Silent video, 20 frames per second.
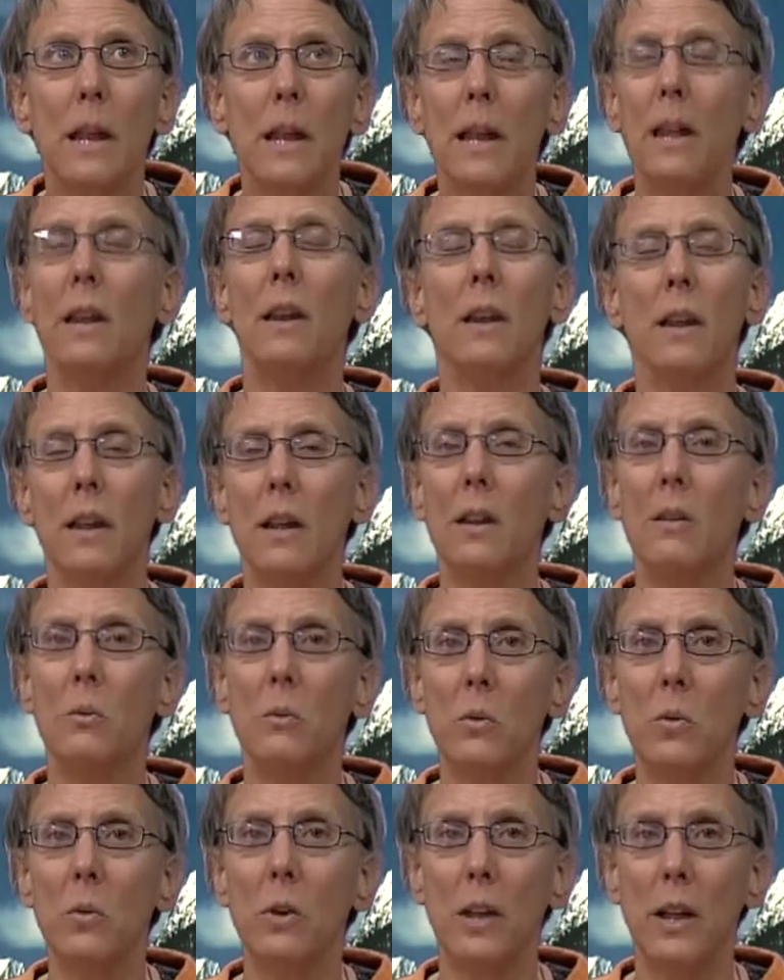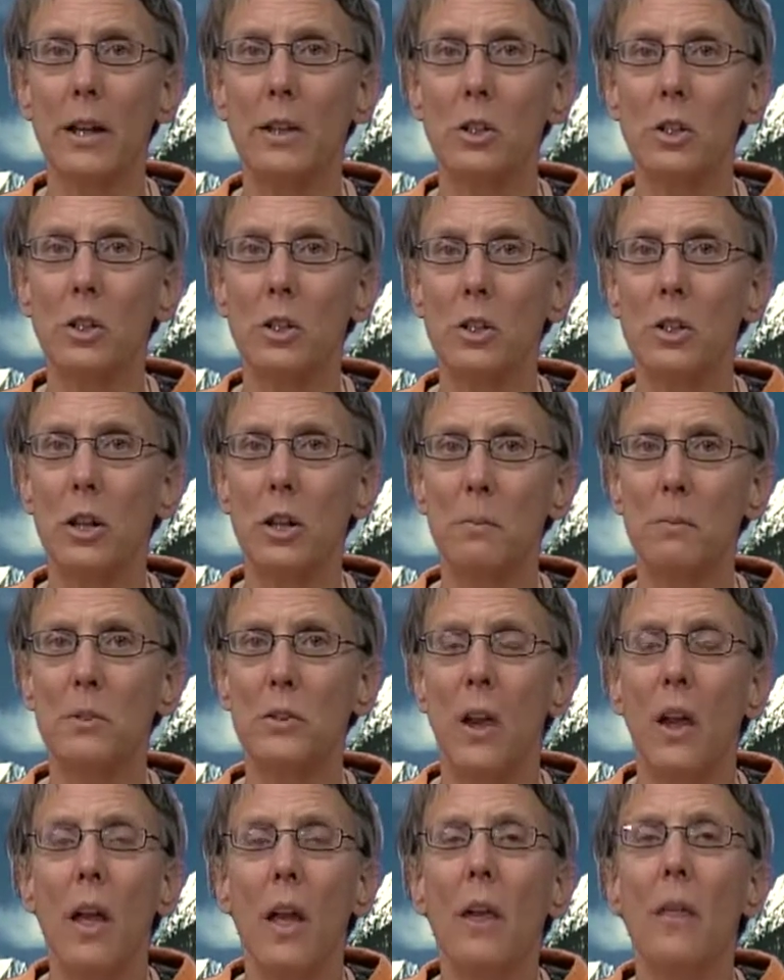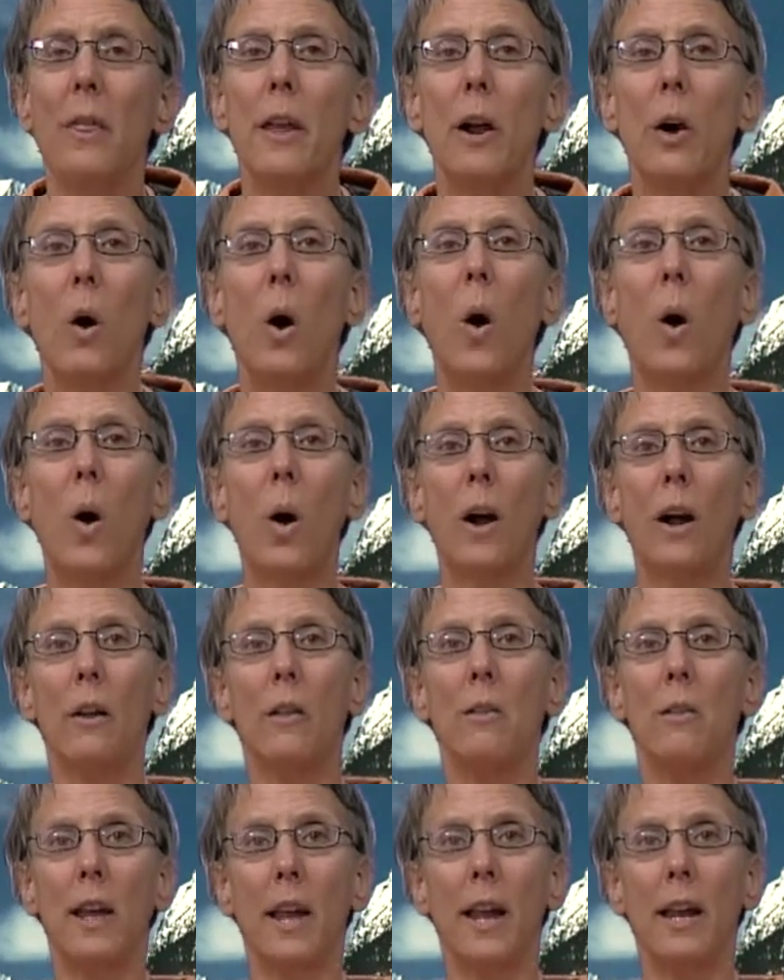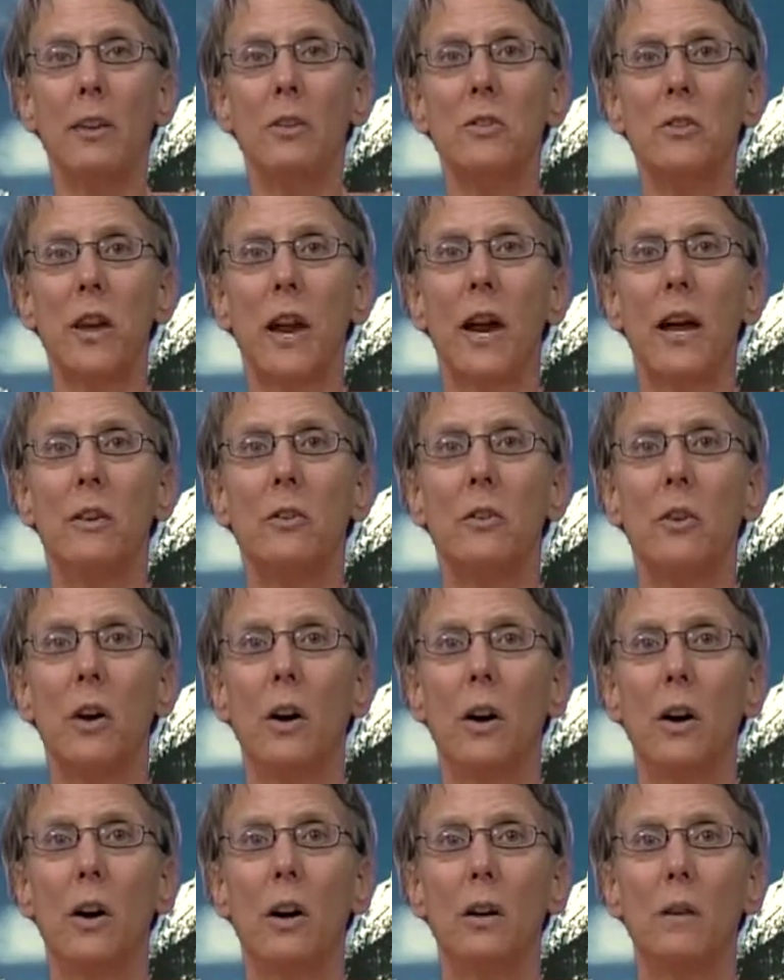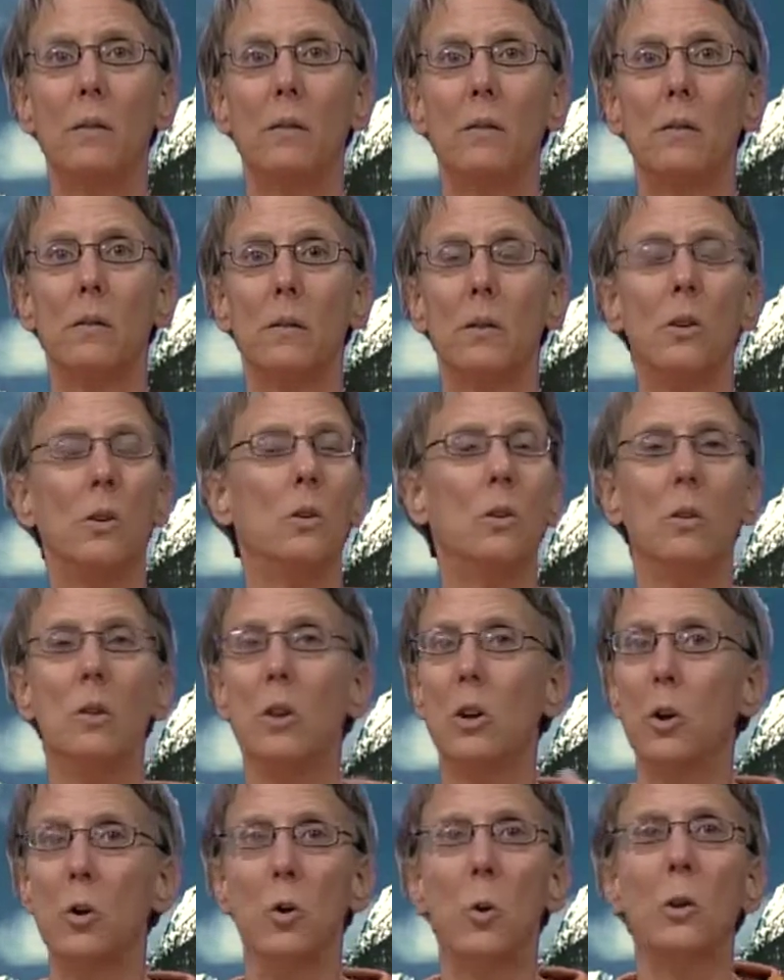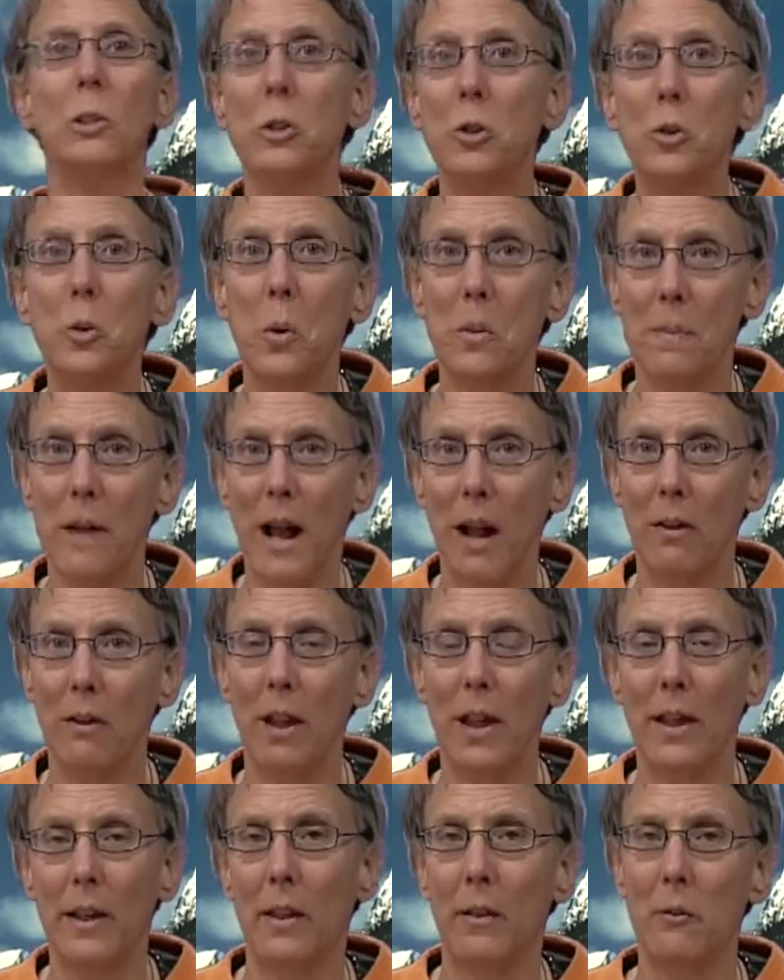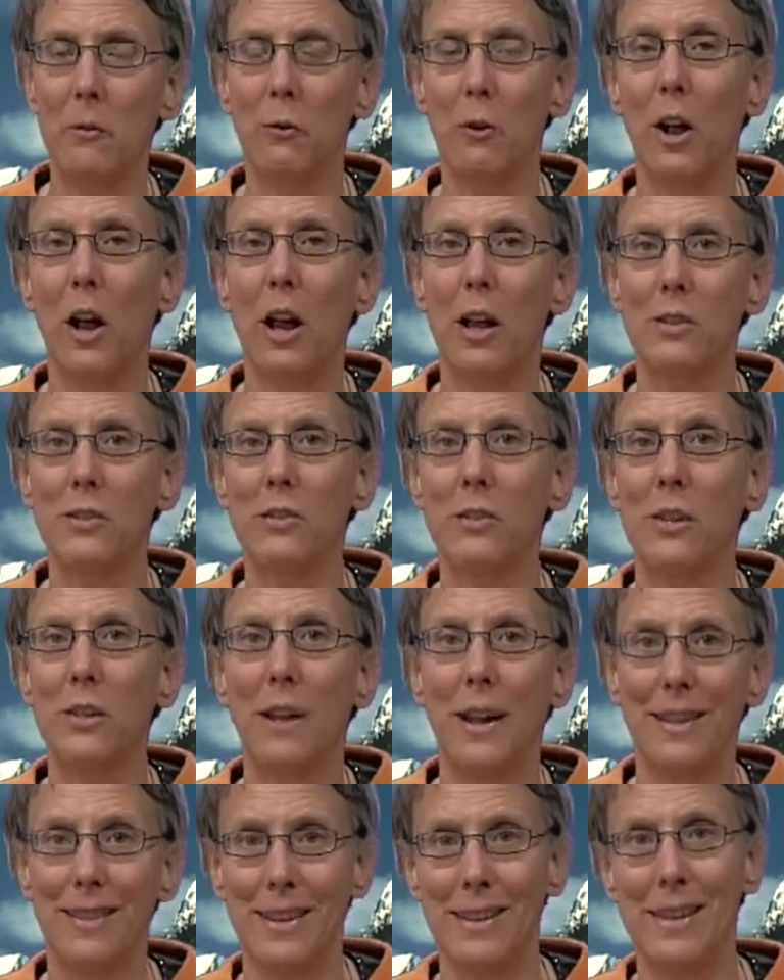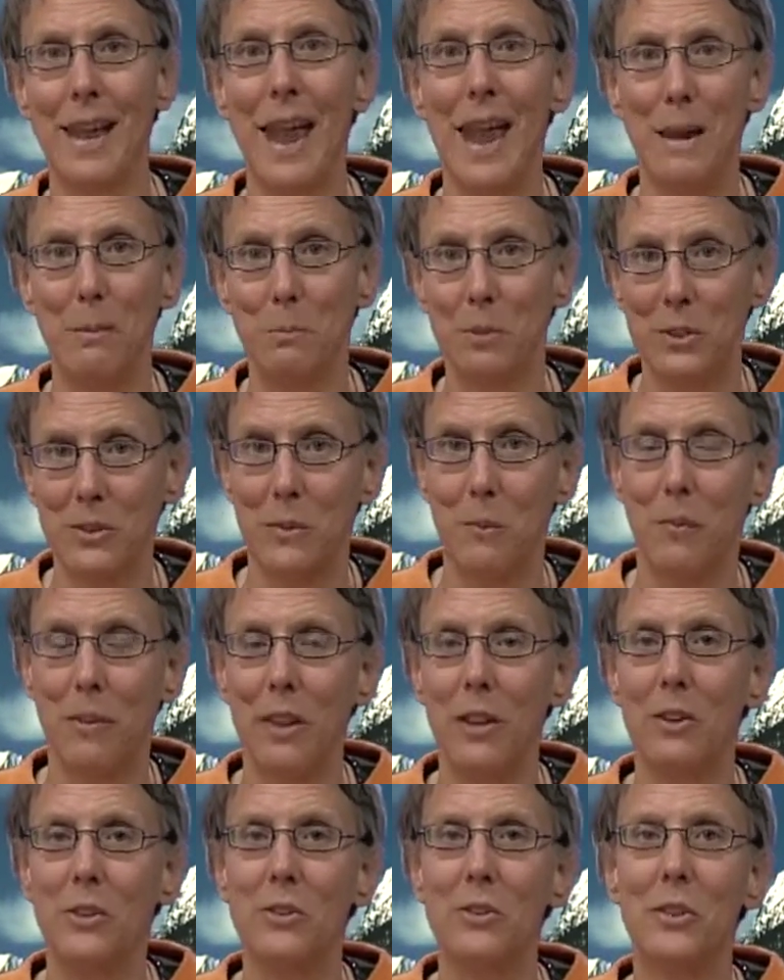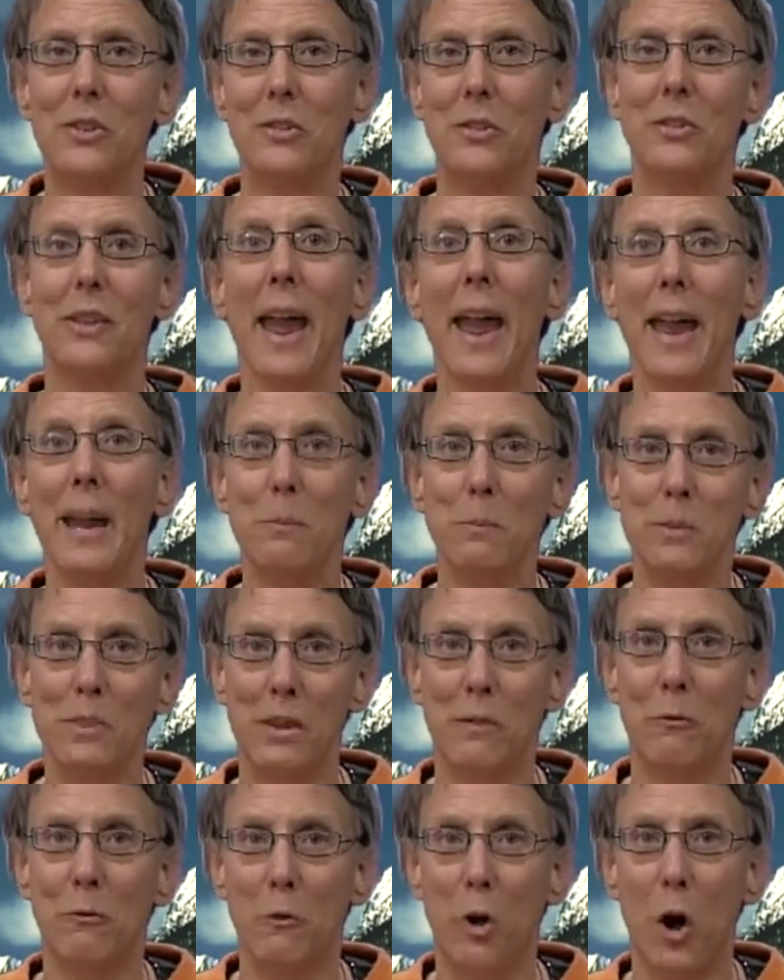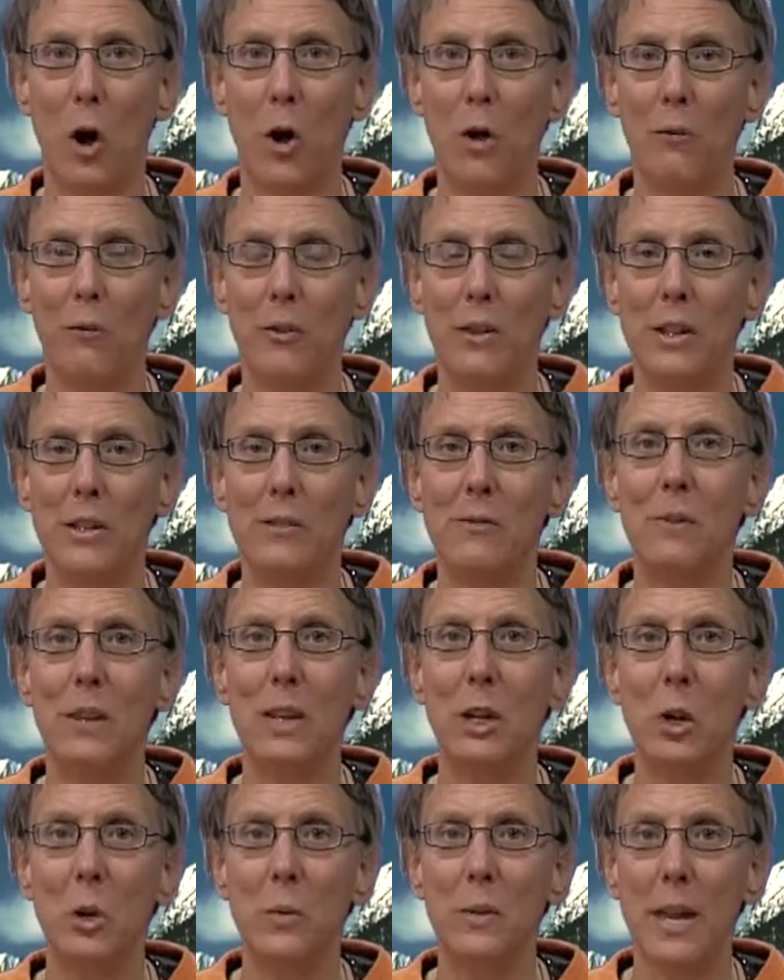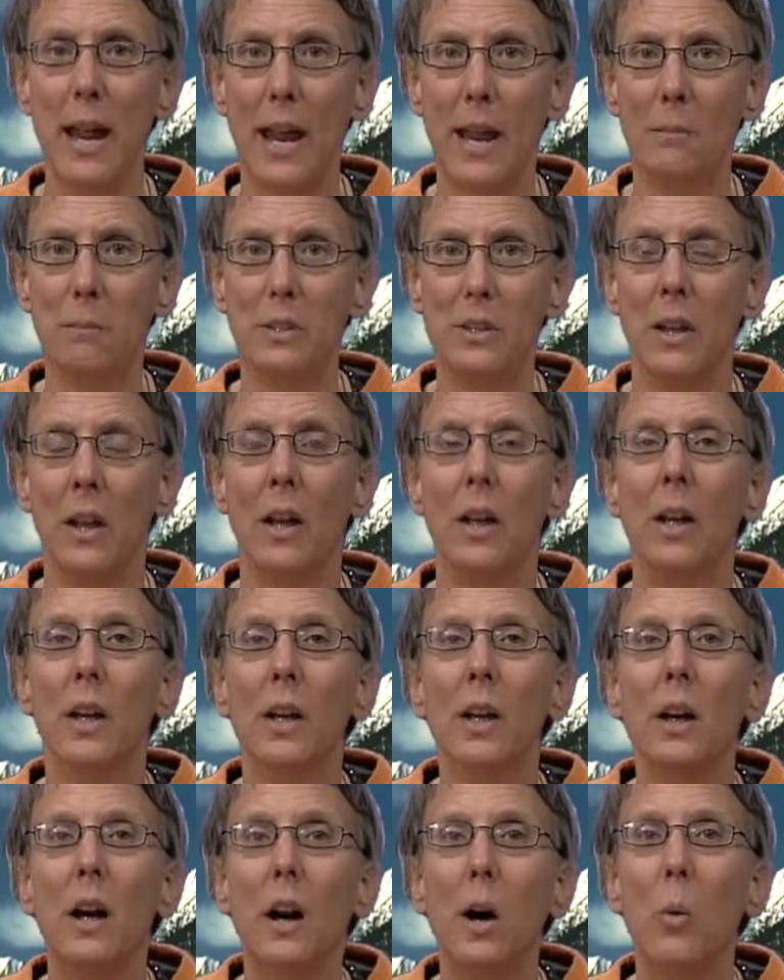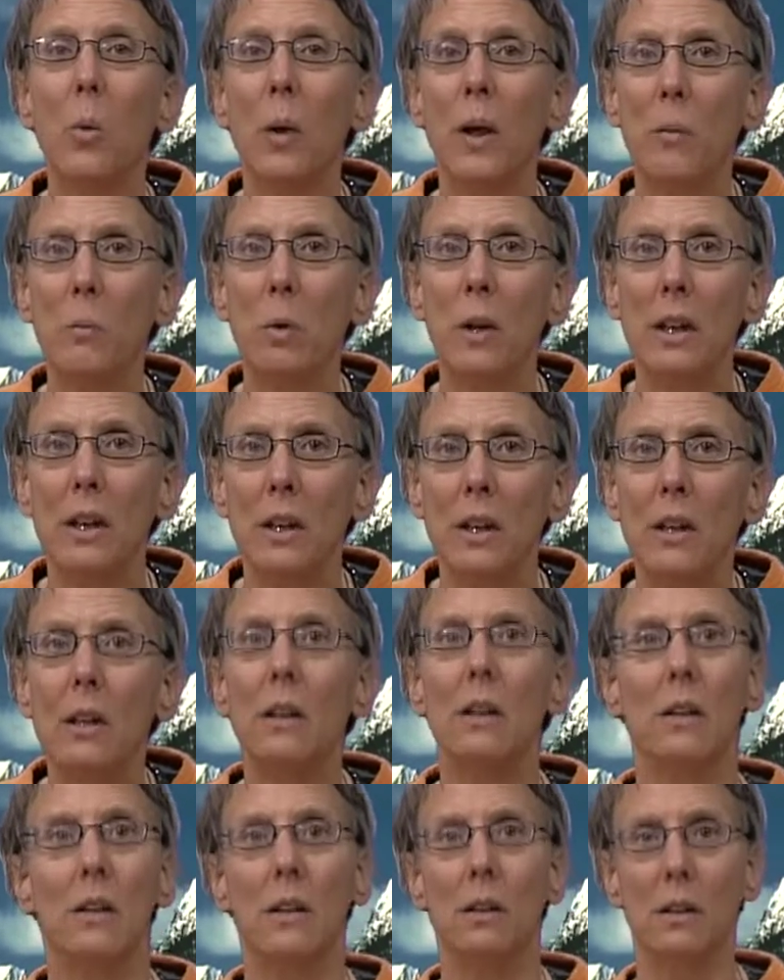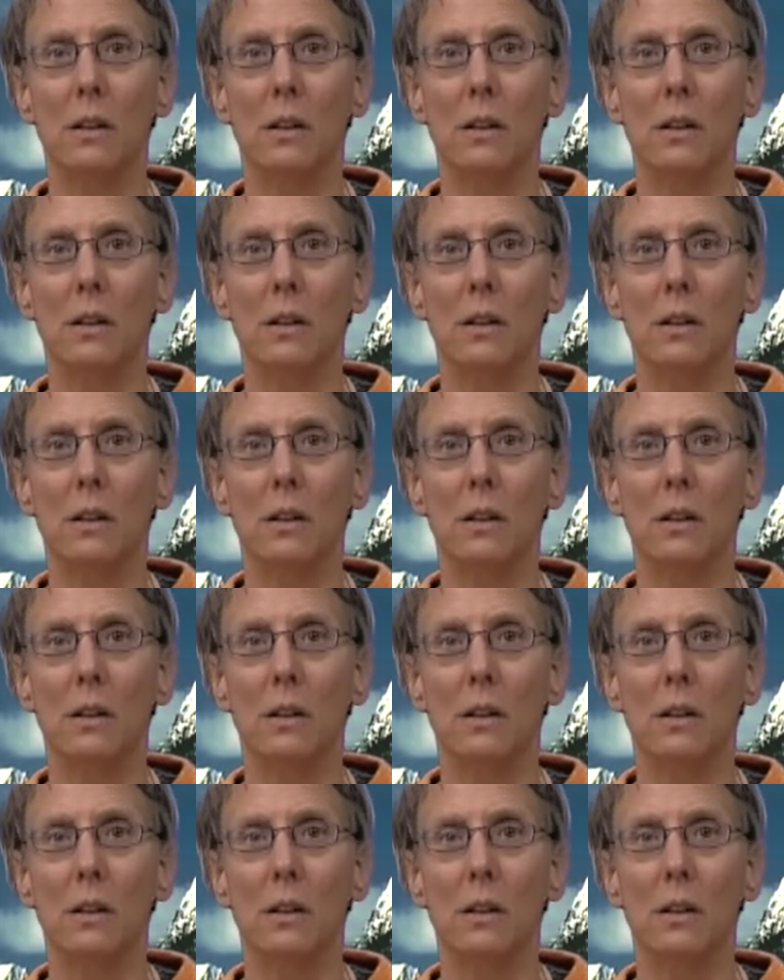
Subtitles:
in relationships, there are things that you don't know what to do about. Like for us, like the tapes. There's these tapes involved, these videotapes. When we